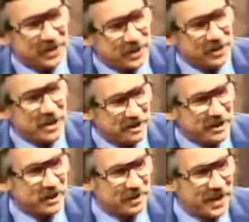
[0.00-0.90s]
Do you want to
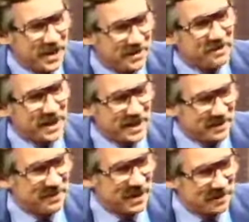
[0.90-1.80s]
explain why,
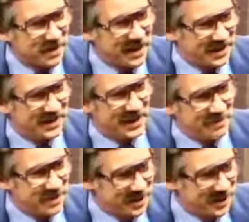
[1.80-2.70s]
why Brett's
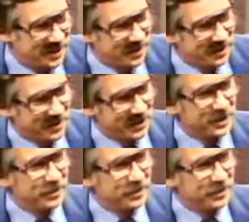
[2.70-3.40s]
name is in the news a little